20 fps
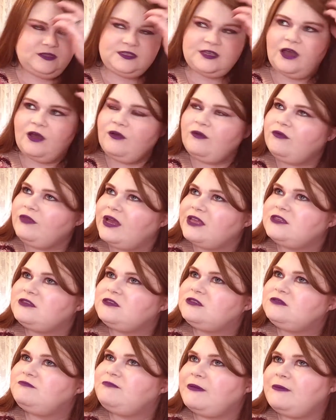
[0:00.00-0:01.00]
So that's
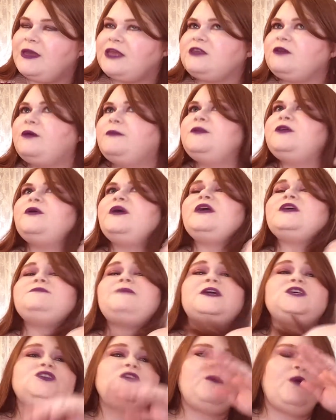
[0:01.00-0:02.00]
basically what I'm doing,
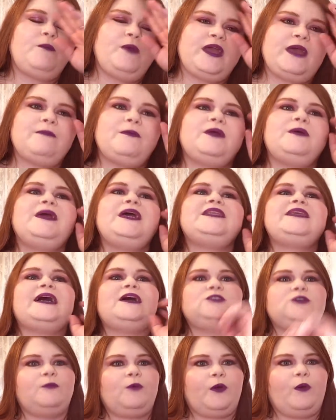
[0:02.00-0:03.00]
especially when we get down
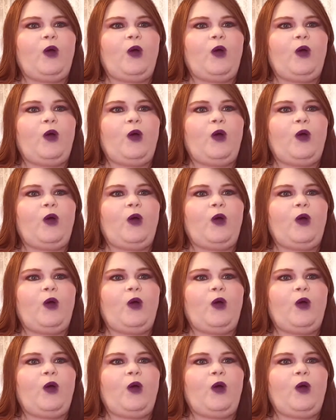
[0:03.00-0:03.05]
to I'm